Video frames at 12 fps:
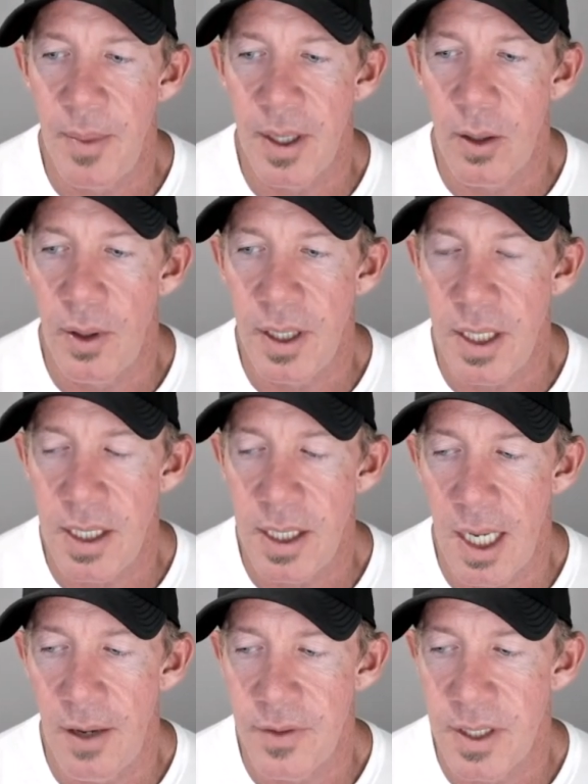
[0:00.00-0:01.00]
Bitcoin
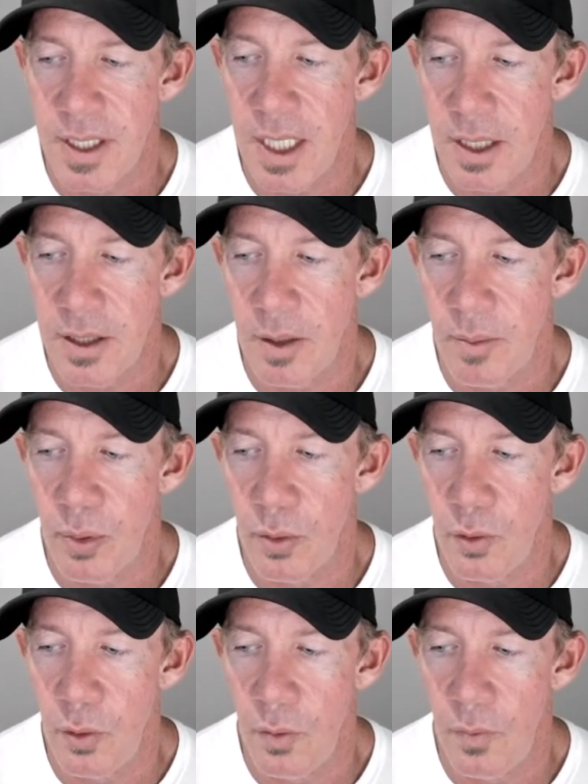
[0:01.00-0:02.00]
ETFs get
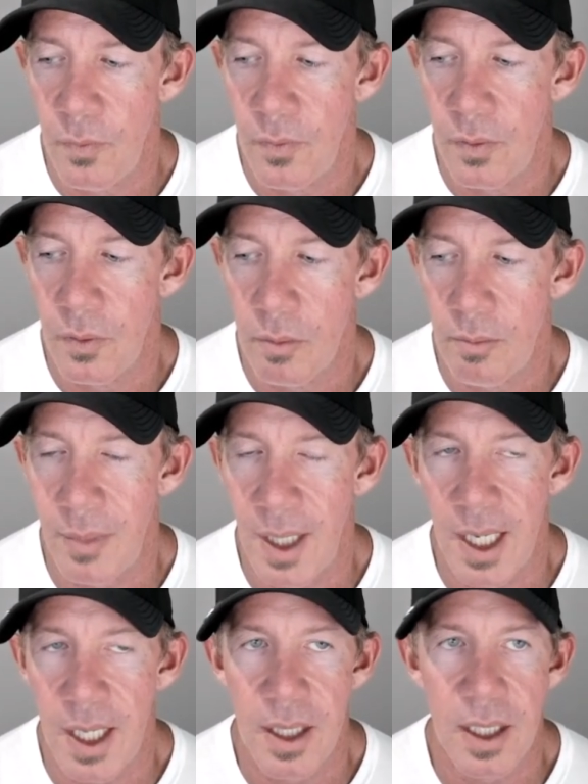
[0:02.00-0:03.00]
approved
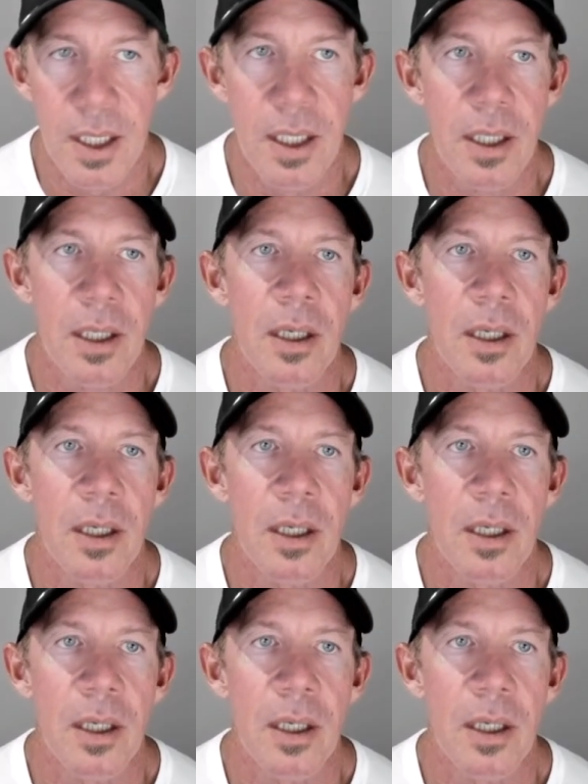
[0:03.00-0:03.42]
by the